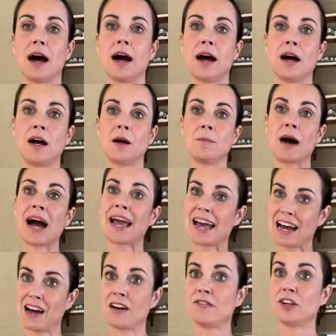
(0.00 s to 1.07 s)
um, I
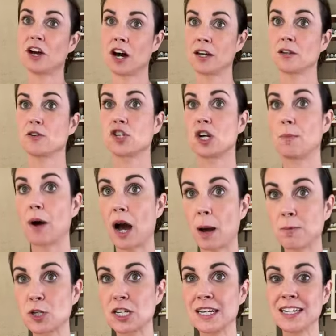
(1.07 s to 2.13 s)
have an auto ship
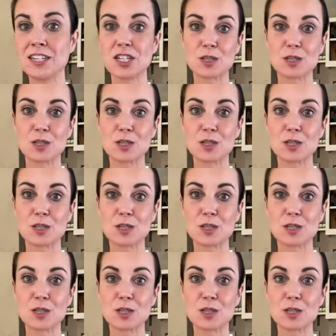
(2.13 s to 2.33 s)
option.